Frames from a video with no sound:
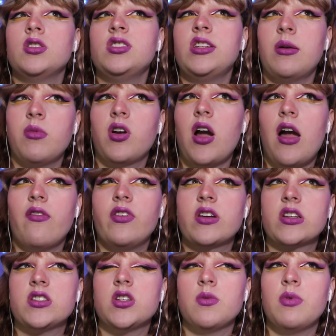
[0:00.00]

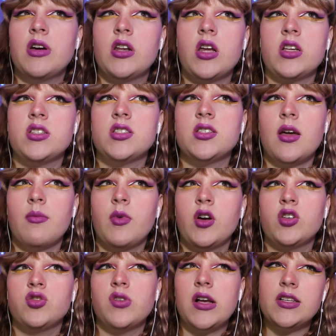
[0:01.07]
demographic to put a
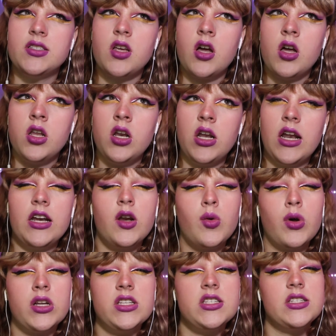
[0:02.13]
summer dress on and I don't
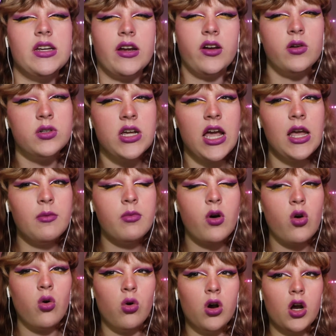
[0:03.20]
want to
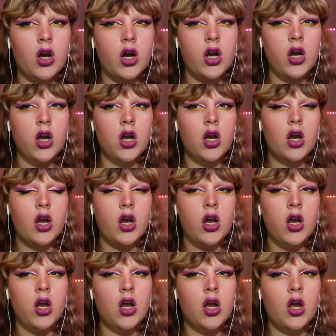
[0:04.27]
stereotype or
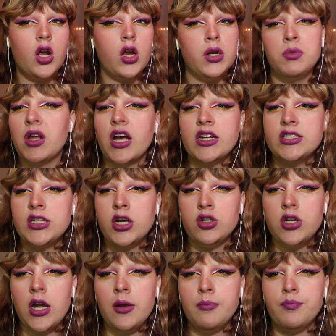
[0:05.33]
I'm not gonna
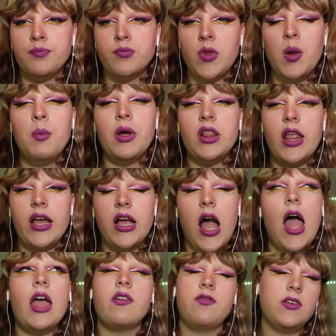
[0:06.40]
stereotype but like
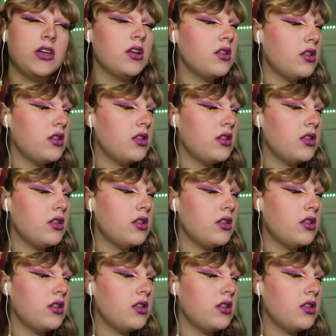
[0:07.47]
I feel